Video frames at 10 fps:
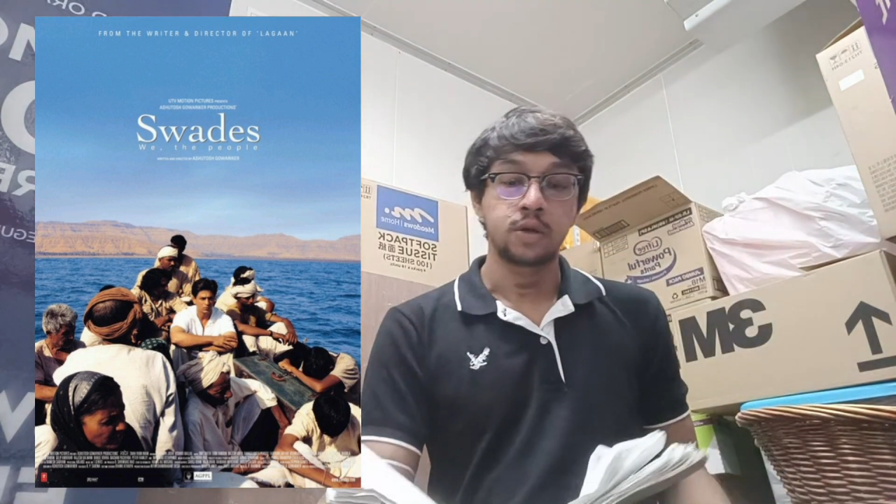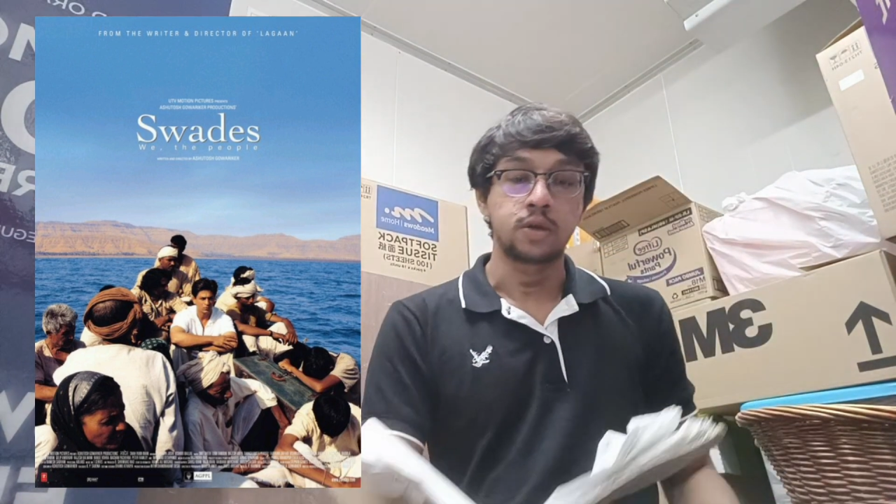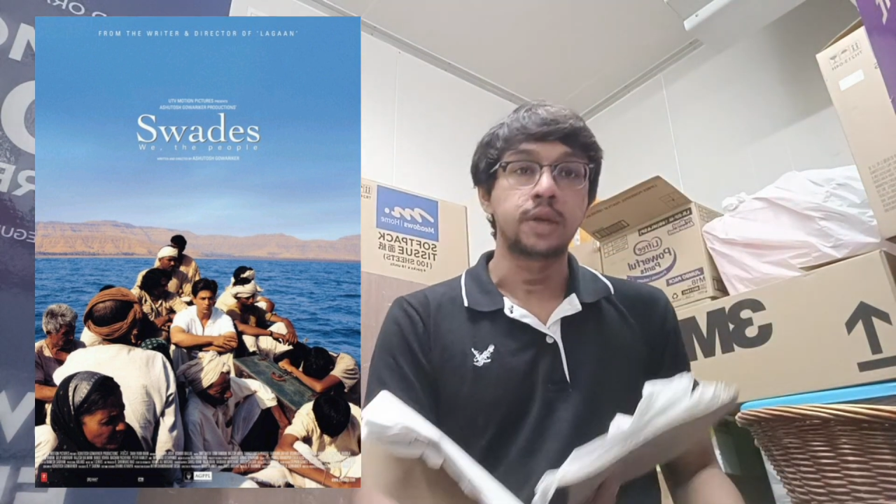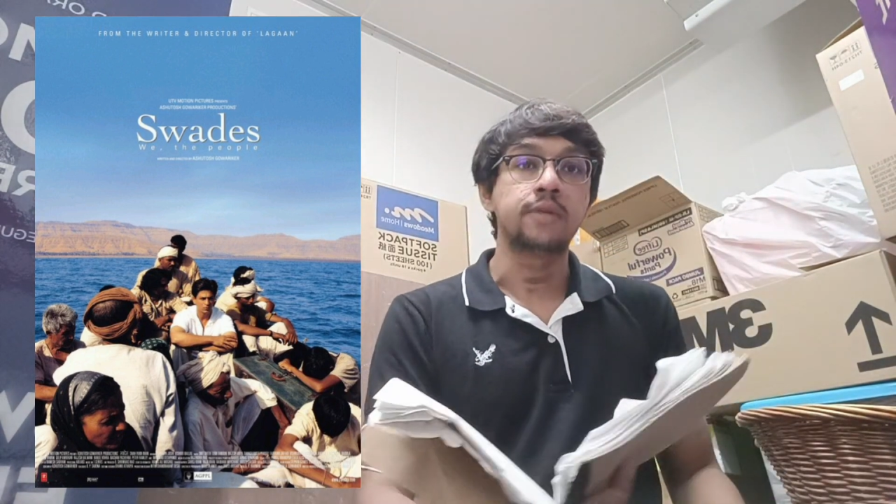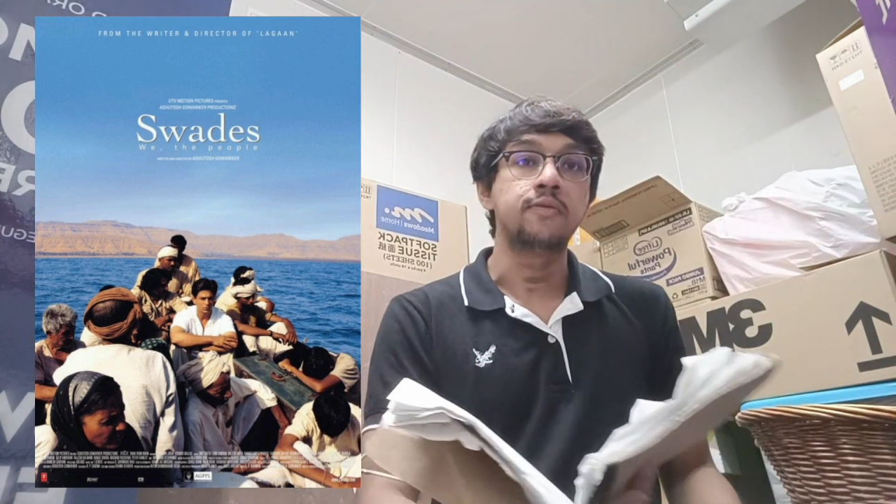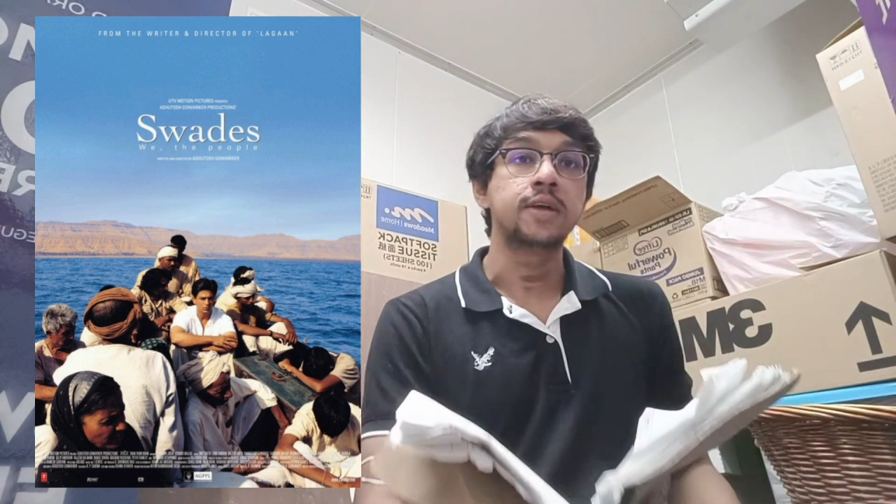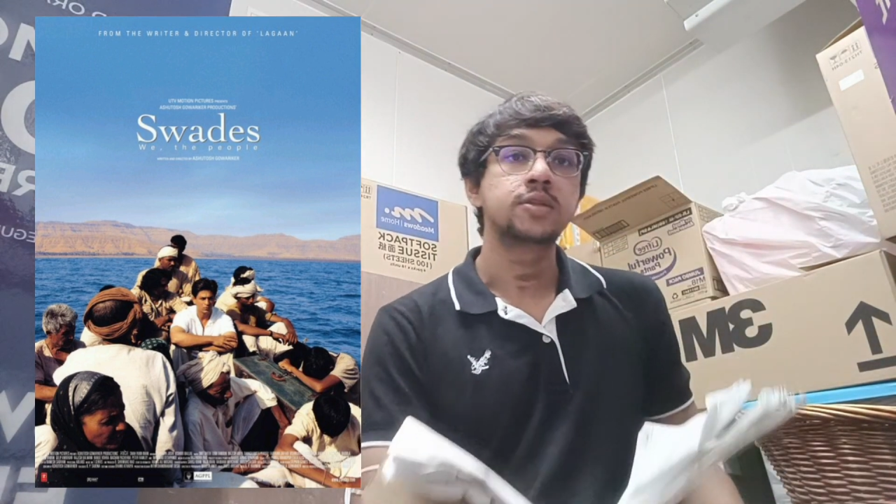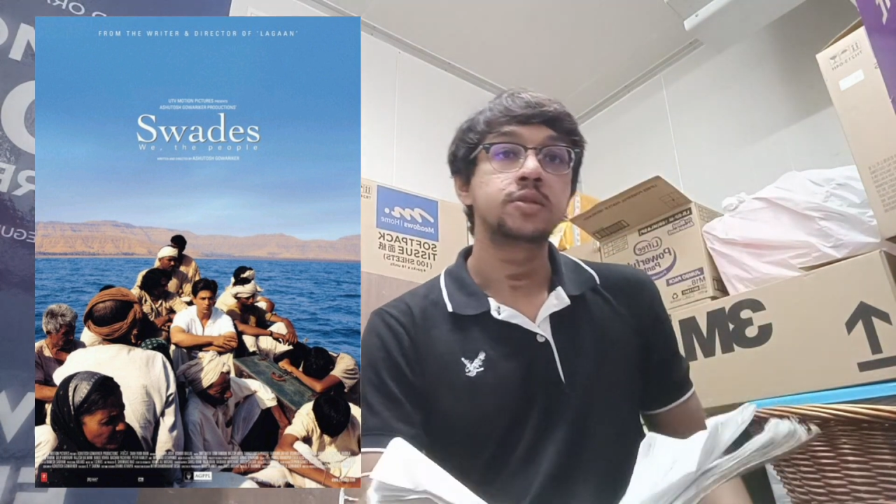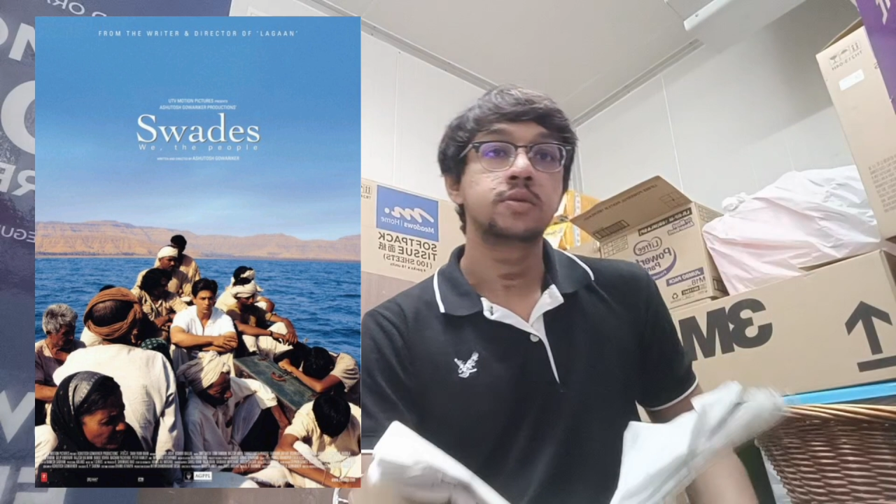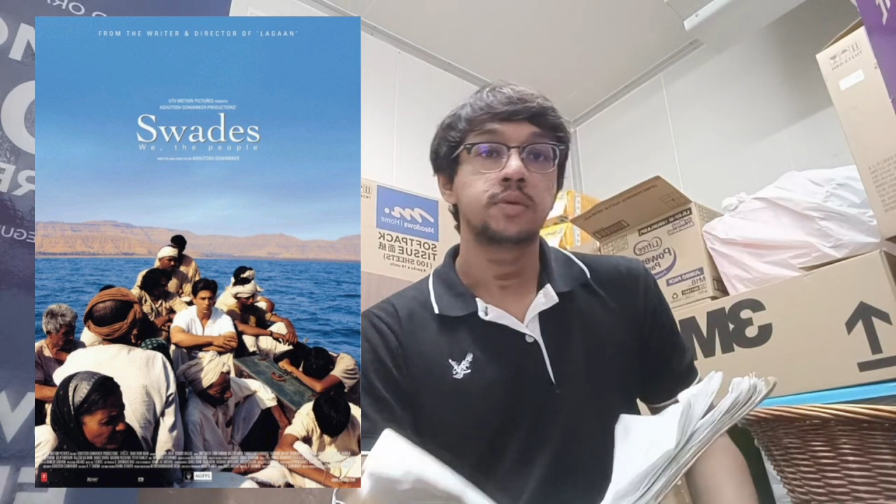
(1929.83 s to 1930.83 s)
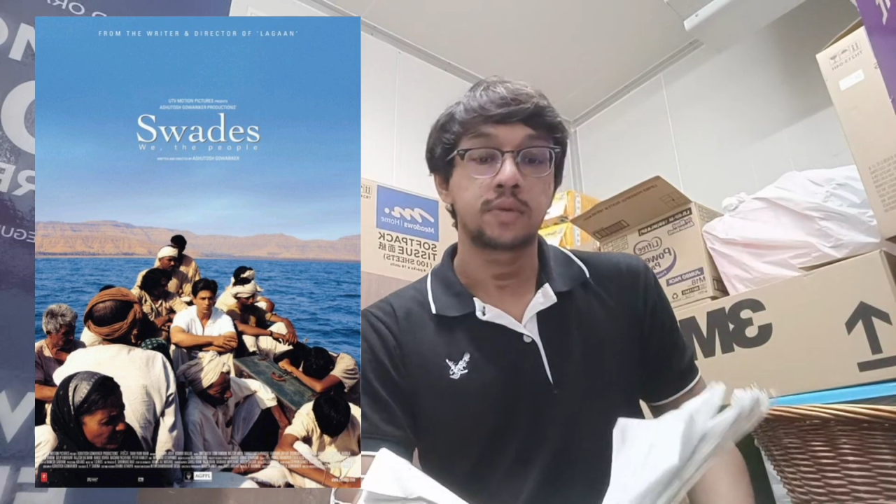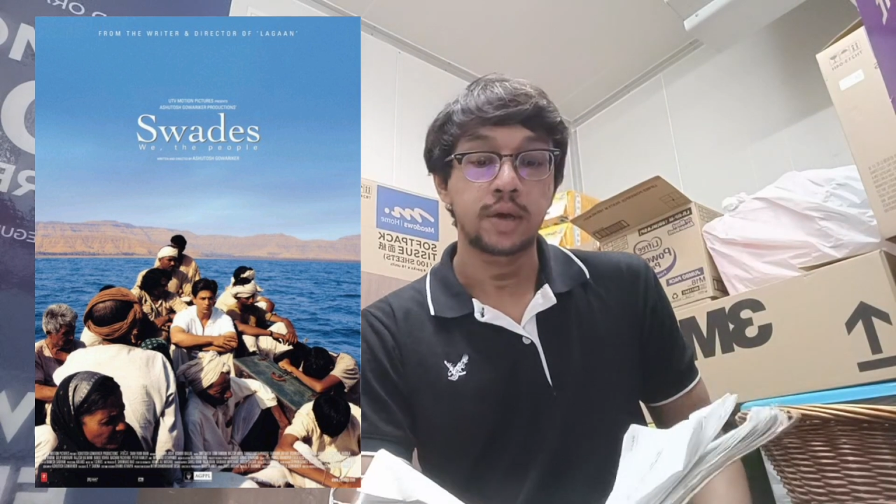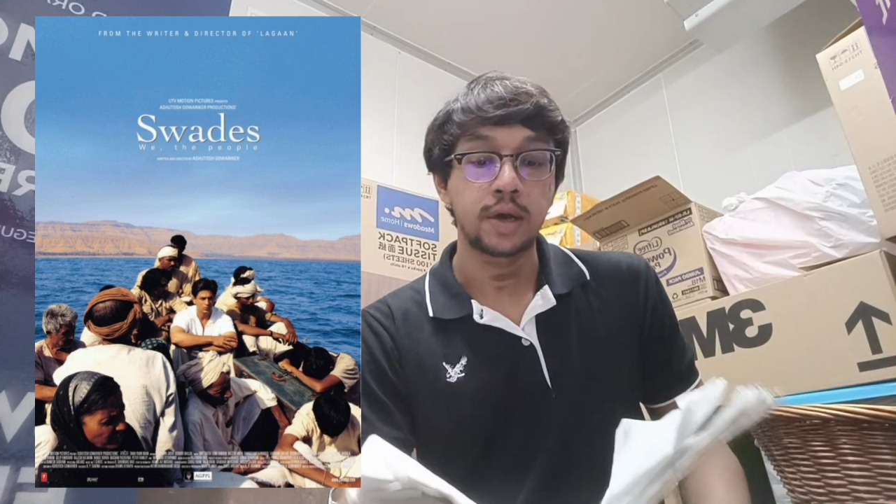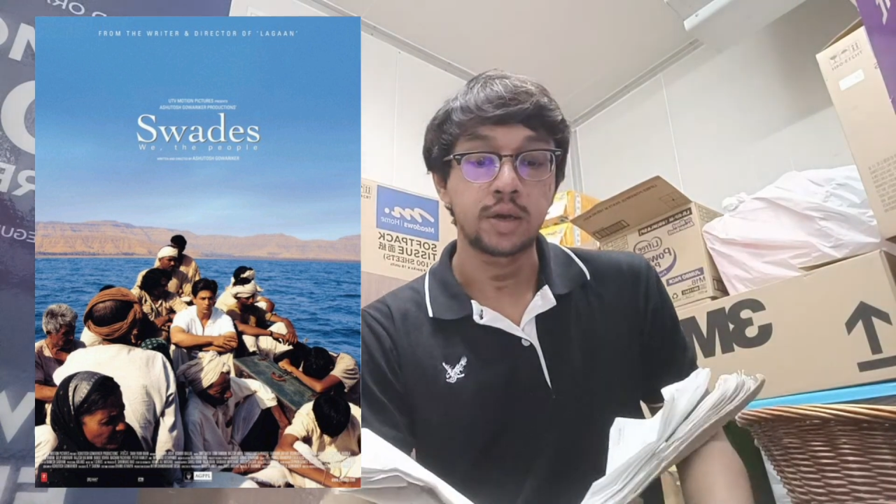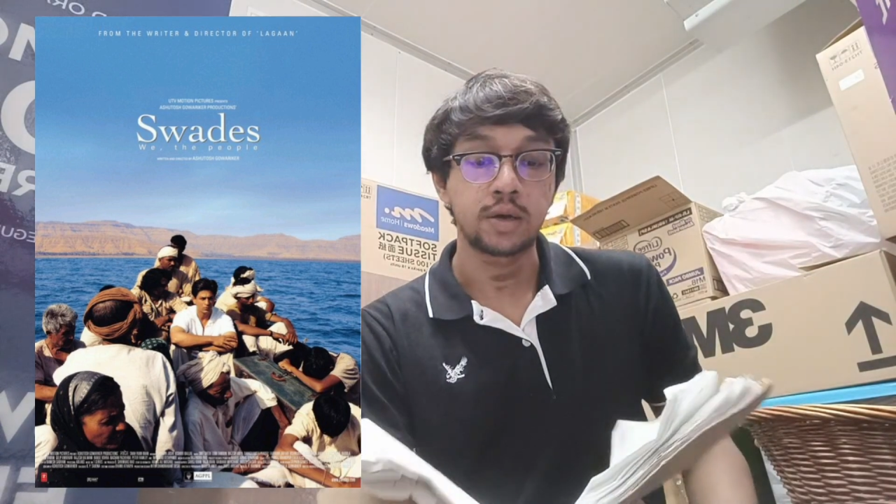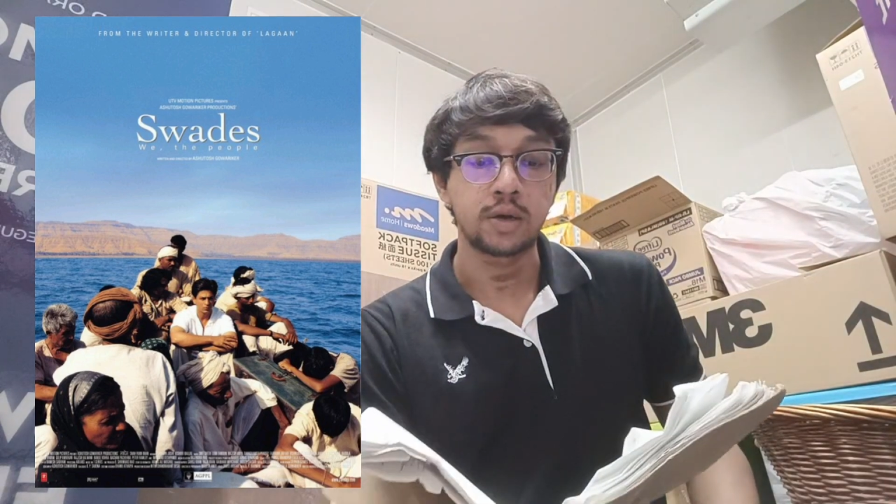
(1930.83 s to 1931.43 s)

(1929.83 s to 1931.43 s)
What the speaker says: Netflix and